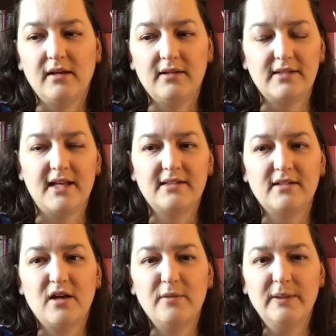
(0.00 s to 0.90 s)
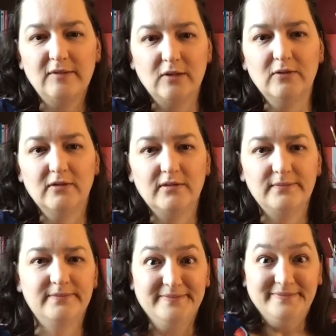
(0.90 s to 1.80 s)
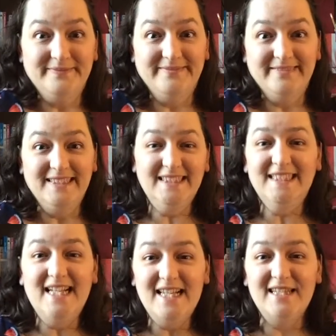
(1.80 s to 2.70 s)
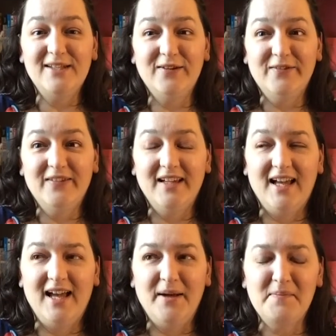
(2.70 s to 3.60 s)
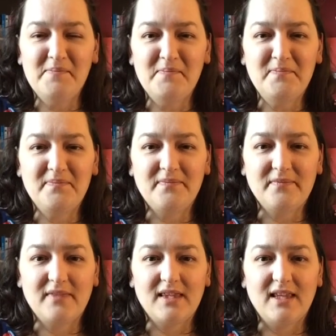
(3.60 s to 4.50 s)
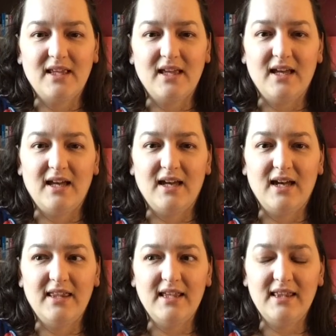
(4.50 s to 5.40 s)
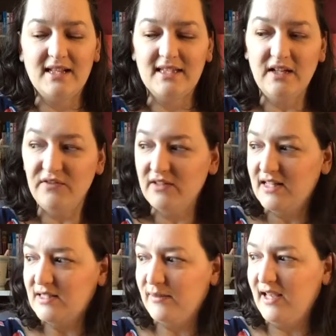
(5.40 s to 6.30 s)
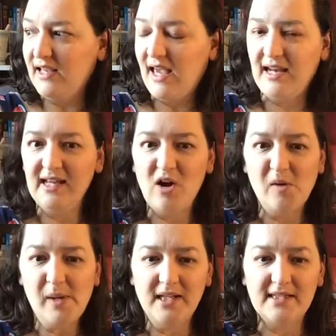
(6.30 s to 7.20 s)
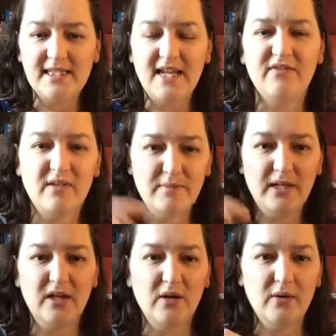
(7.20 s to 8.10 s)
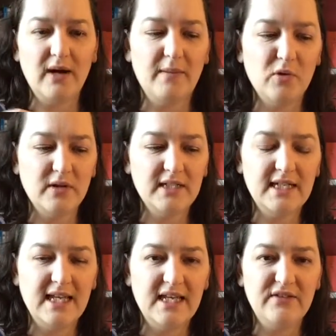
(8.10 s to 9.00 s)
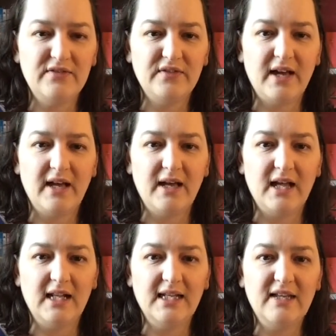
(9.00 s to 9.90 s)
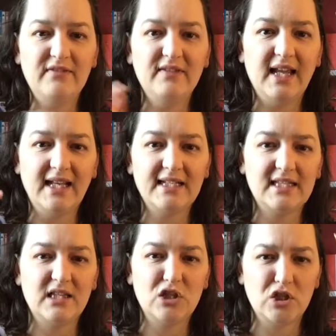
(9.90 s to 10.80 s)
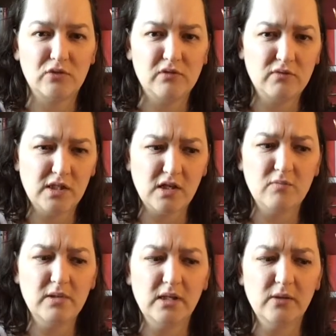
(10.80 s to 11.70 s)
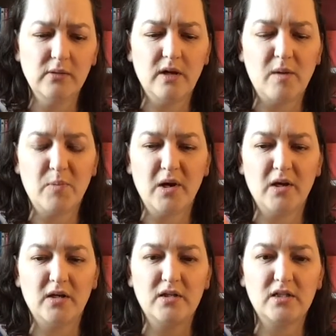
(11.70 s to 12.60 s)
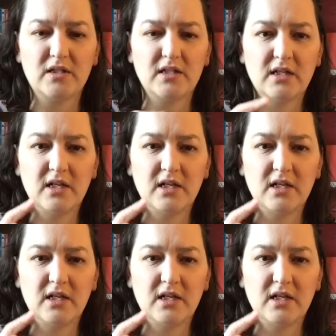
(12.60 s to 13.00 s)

because that's how we roll. So I think that's it for this week. Any comments, leave them below. I'm going to leave, I'll leave links in the show notes down below about